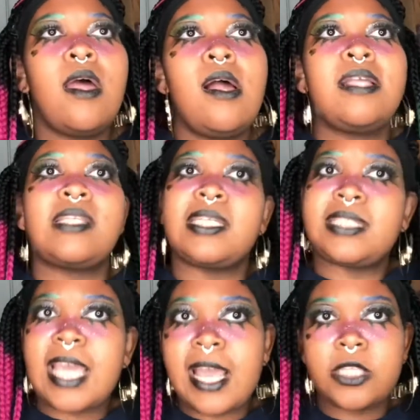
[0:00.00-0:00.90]
They
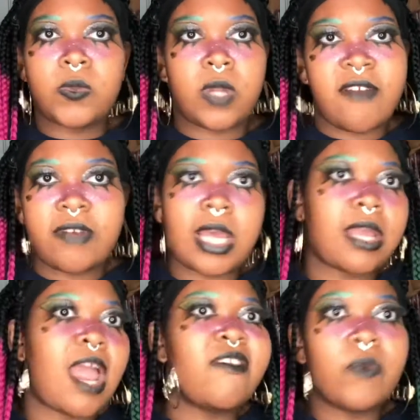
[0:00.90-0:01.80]
dance, whatever. Like,
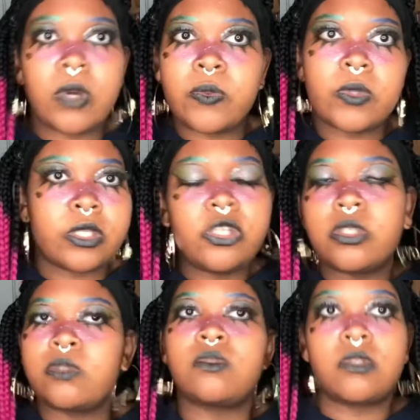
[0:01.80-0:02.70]
everyone wanted, you
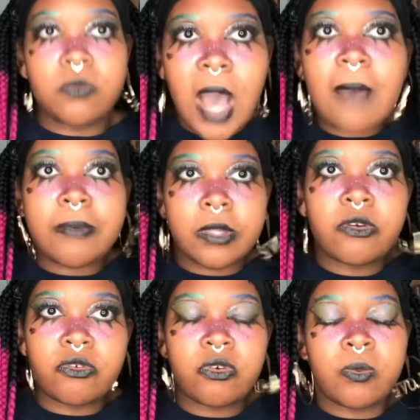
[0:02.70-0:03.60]
know, the popular
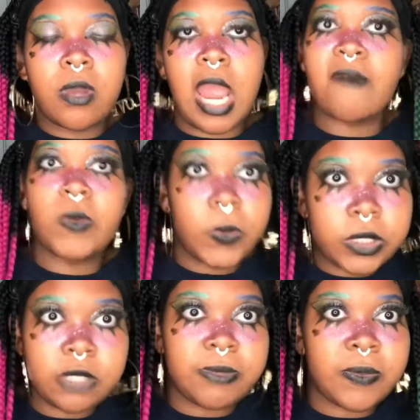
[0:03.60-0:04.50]
group. Everyone wanted to
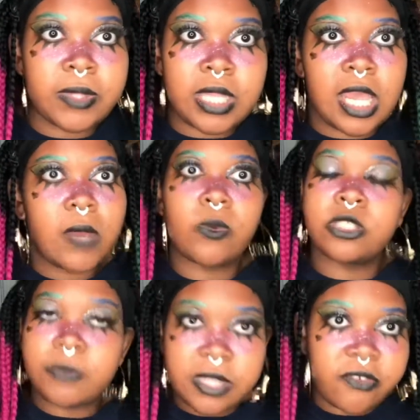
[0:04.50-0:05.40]
be with them, wanted to be
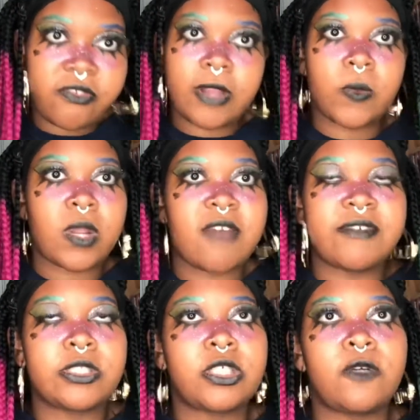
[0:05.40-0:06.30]
their friend, whatever.
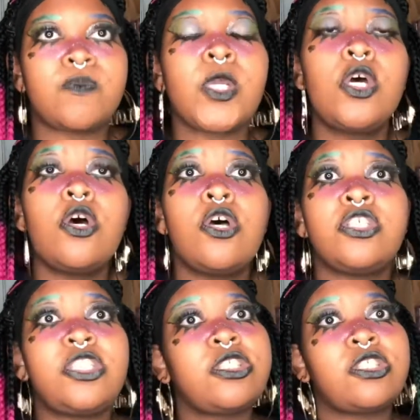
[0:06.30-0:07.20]
So she
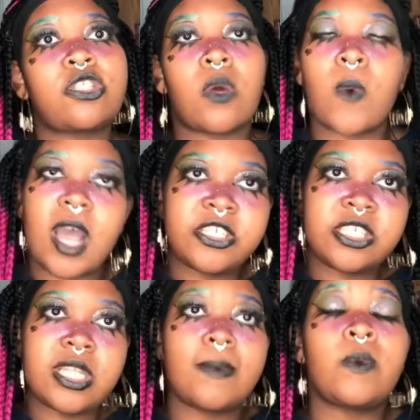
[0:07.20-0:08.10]
used to start watching them,
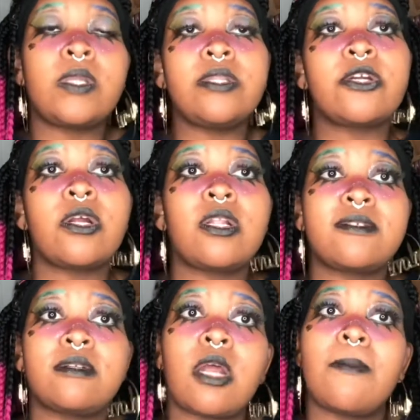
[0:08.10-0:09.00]
and one of the girls lives in
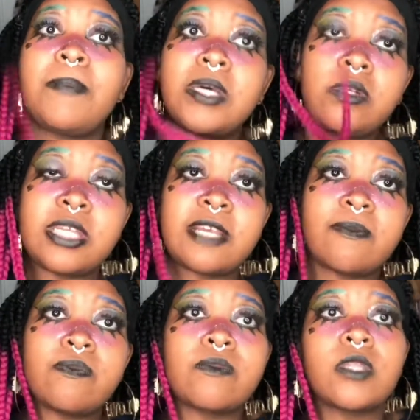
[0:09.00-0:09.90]
her building.
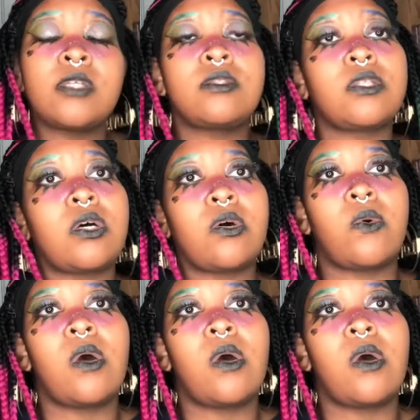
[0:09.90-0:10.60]
So